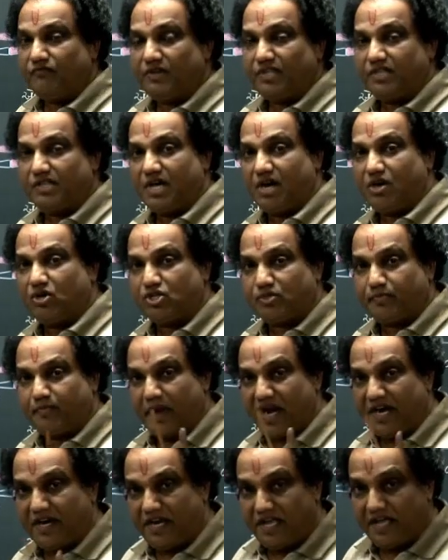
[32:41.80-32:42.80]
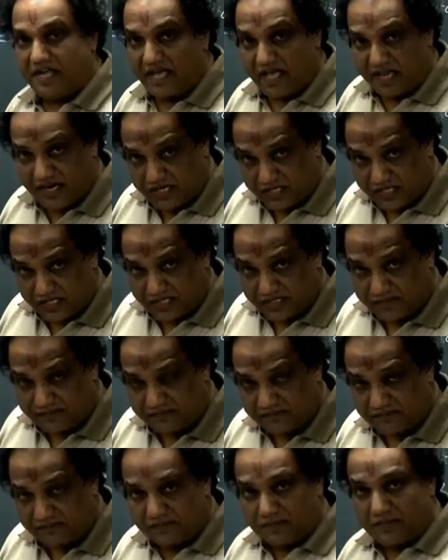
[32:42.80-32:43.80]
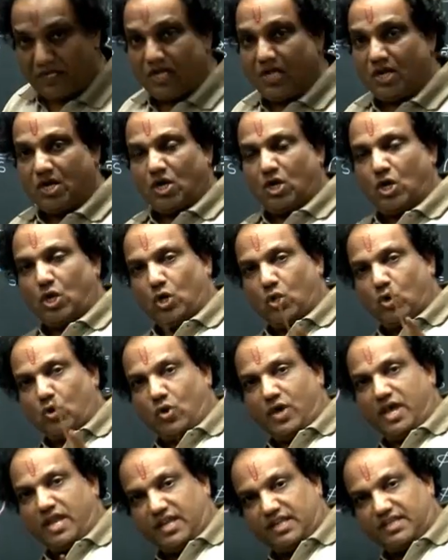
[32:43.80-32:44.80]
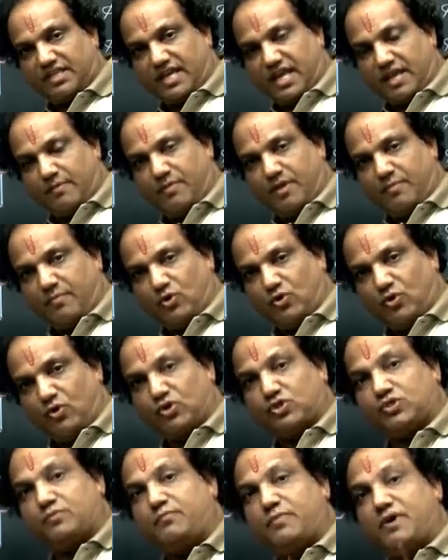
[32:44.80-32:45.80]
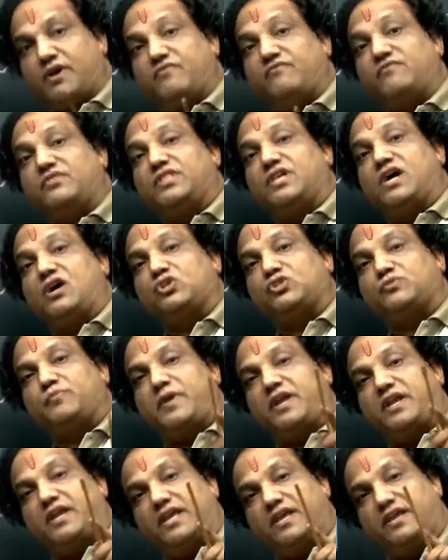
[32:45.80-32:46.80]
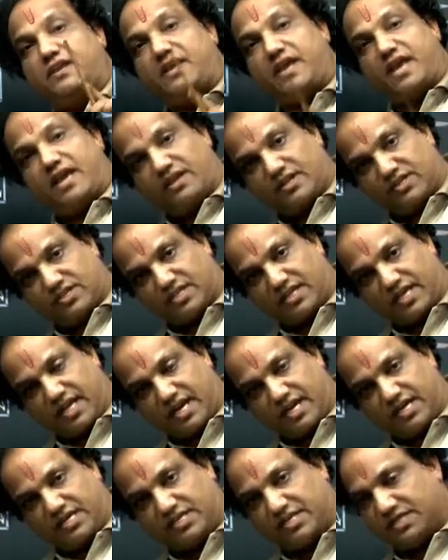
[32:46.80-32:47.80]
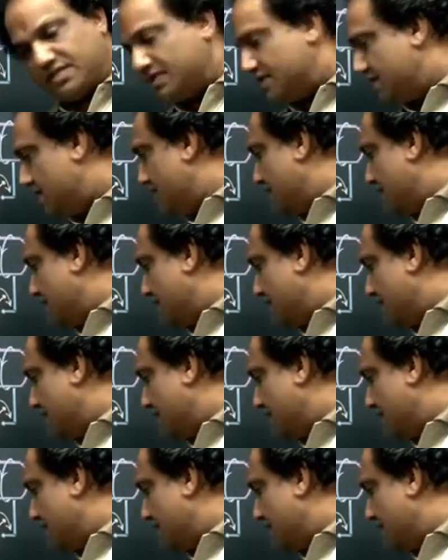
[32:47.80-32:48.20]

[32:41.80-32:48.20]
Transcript: without spending energy. No energy can be produced without spending energy, correct?